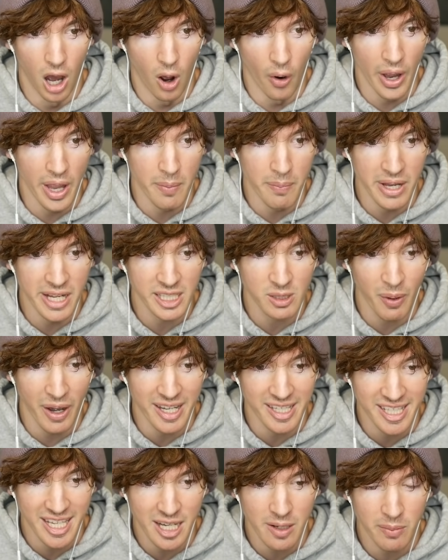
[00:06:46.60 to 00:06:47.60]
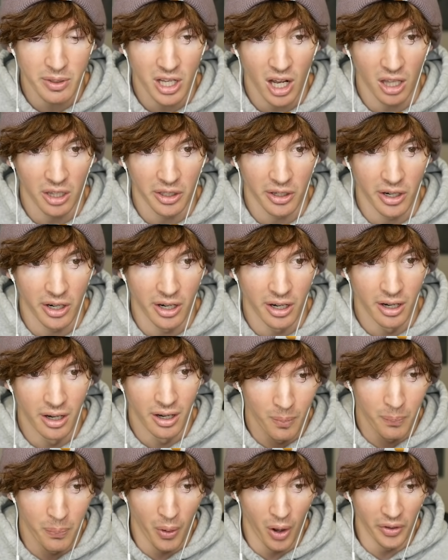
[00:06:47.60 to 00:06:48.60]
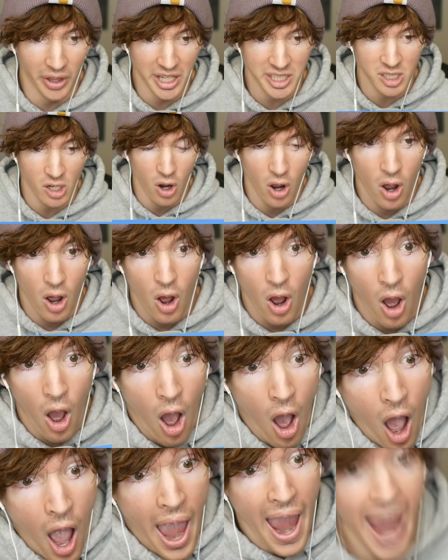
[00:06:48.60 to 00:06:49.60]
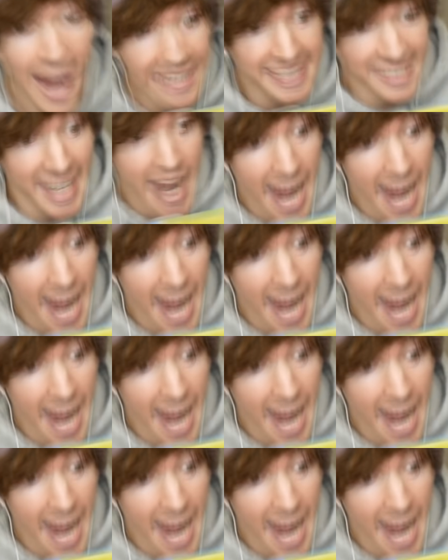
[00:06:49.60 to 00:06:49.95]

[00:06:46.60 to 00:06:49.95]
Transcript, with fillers: Oh, it means my team color. Bro, that's... It's